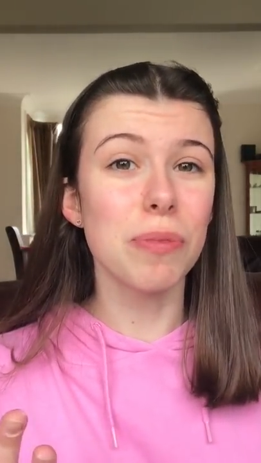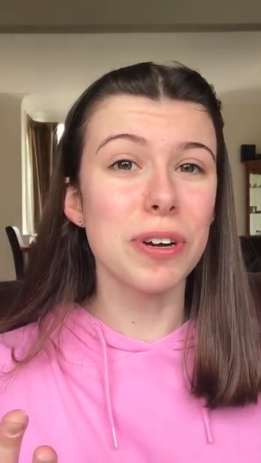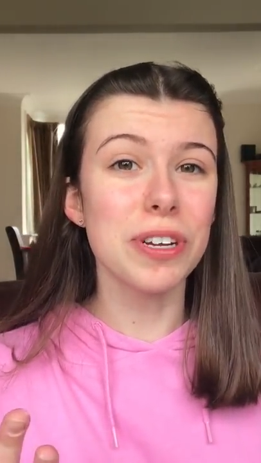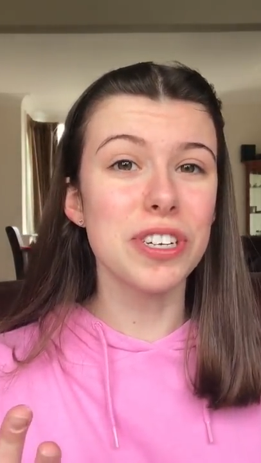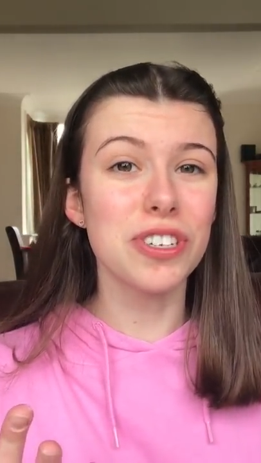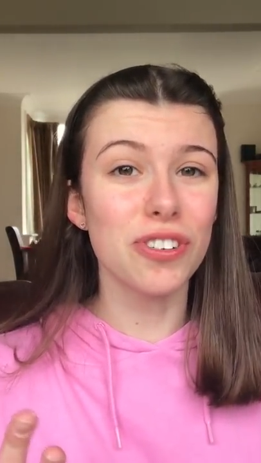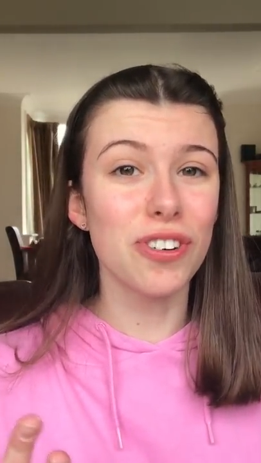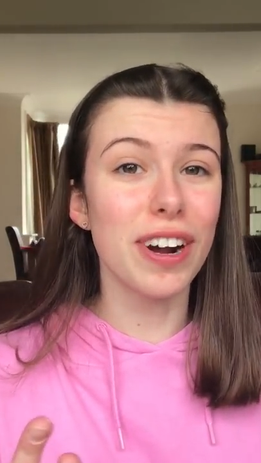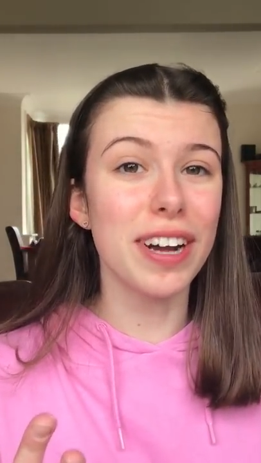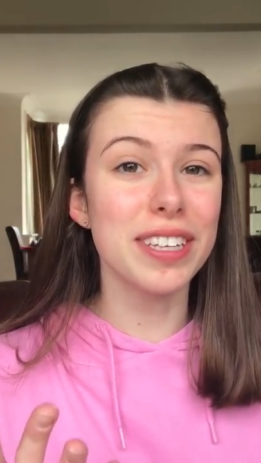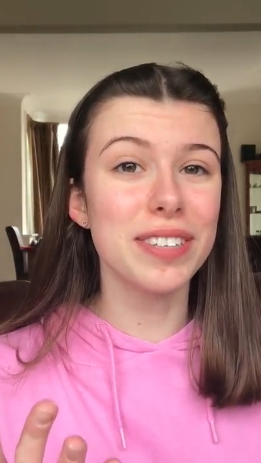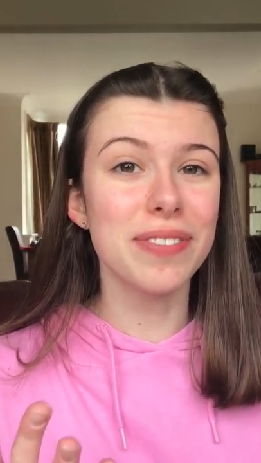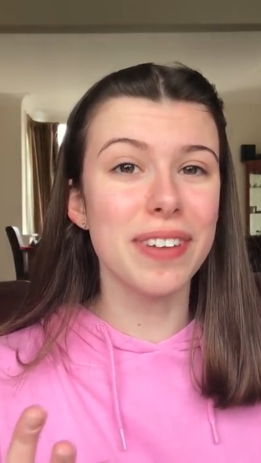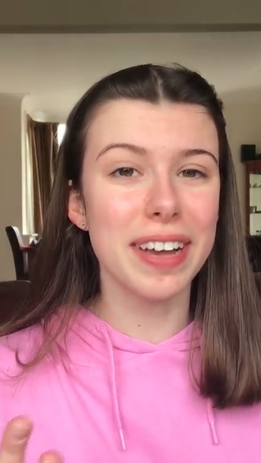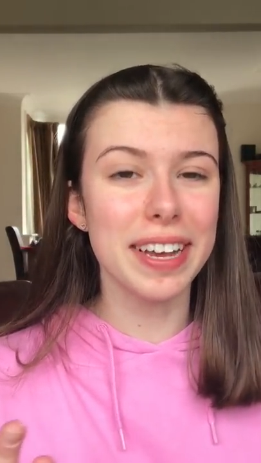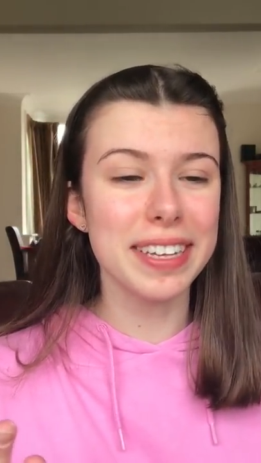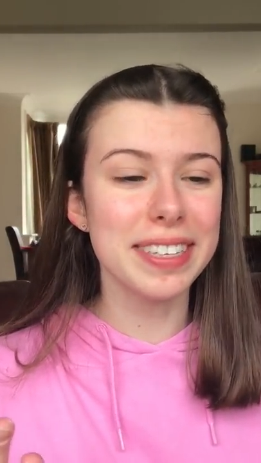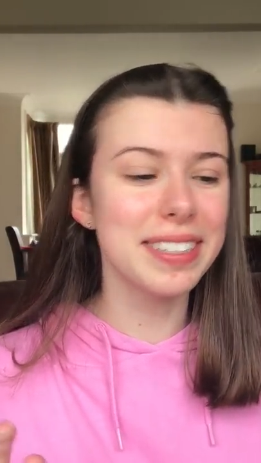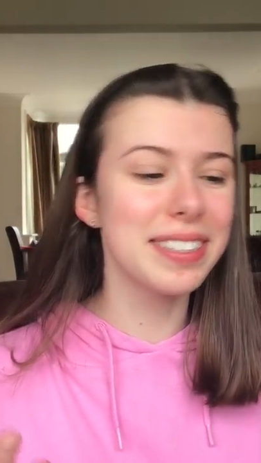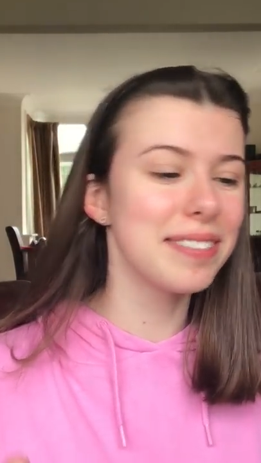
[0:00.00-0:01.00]
moisturised
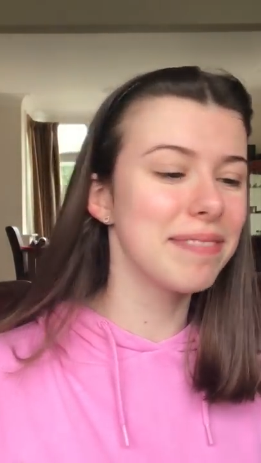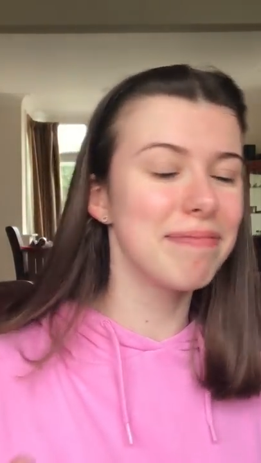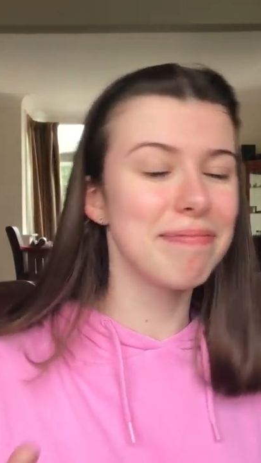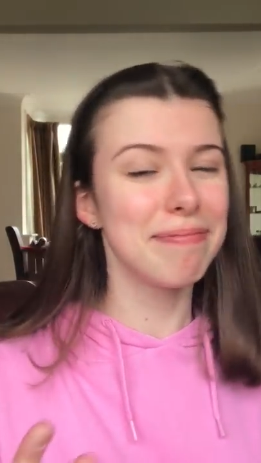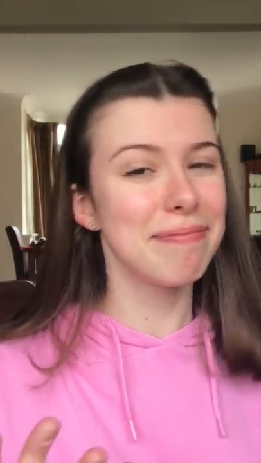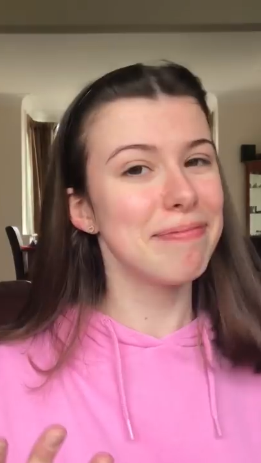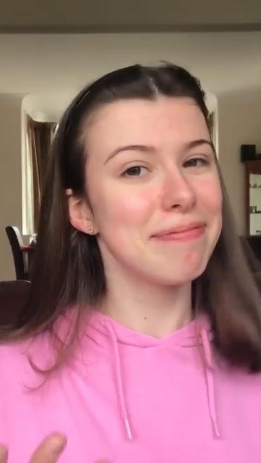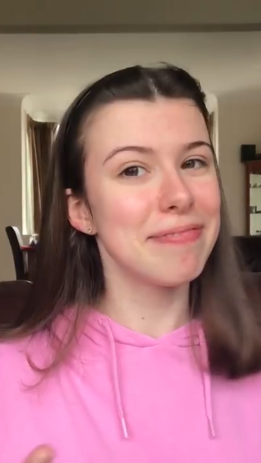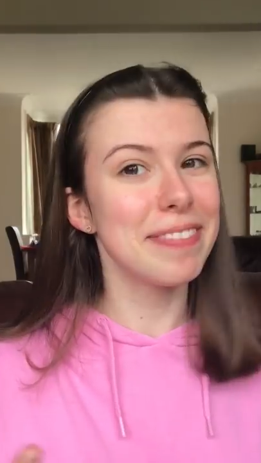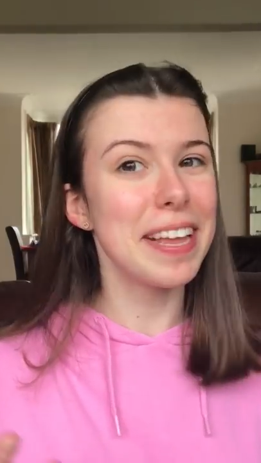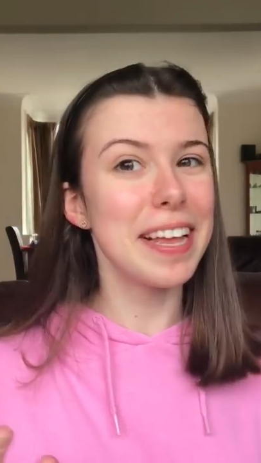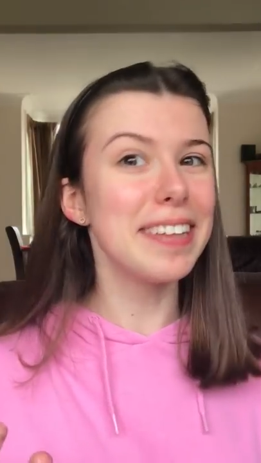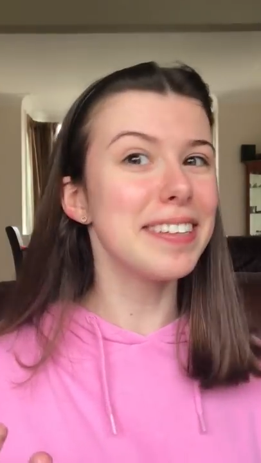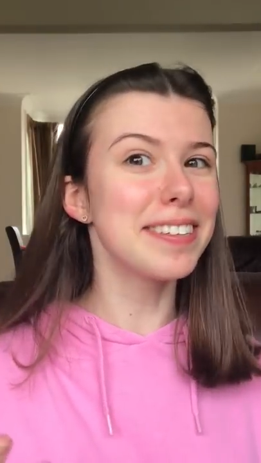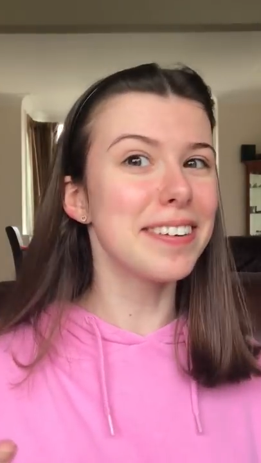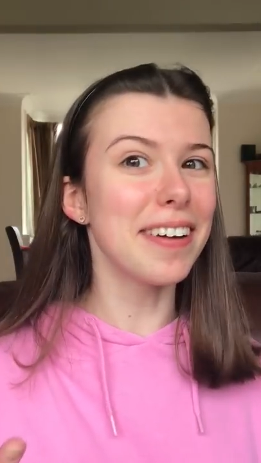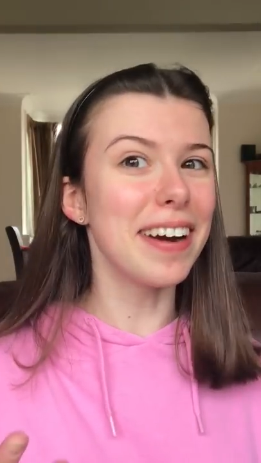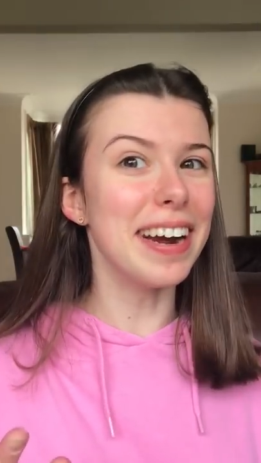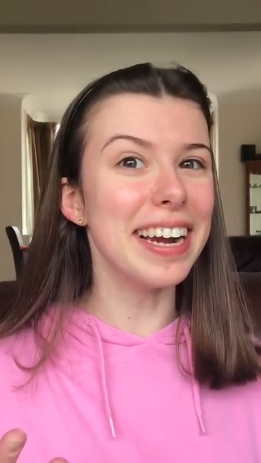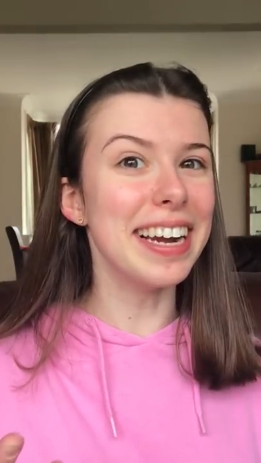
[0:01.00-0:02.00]
face. It's
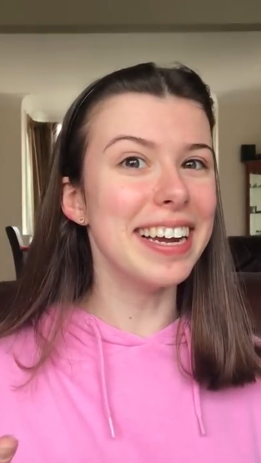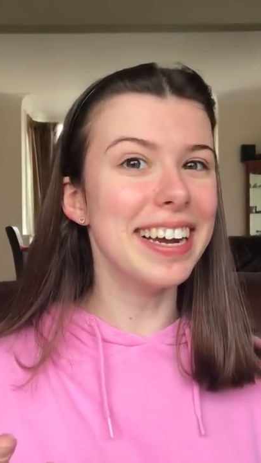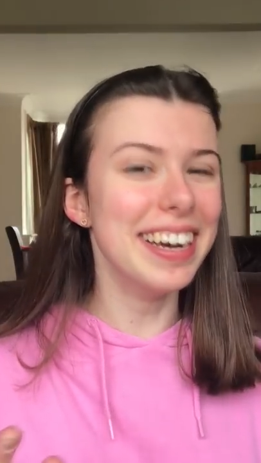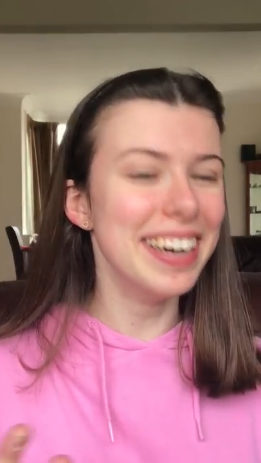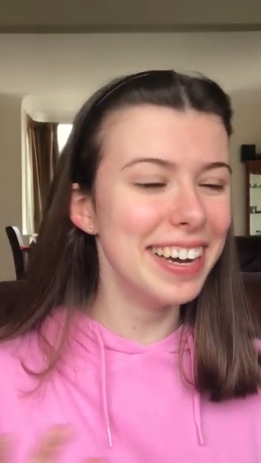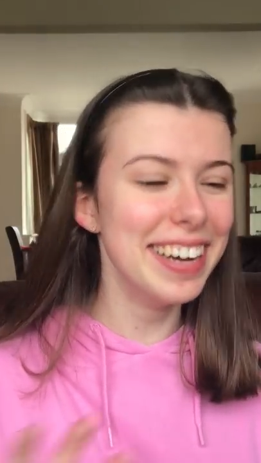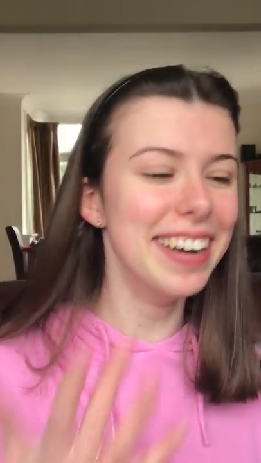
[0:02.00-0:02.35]
great.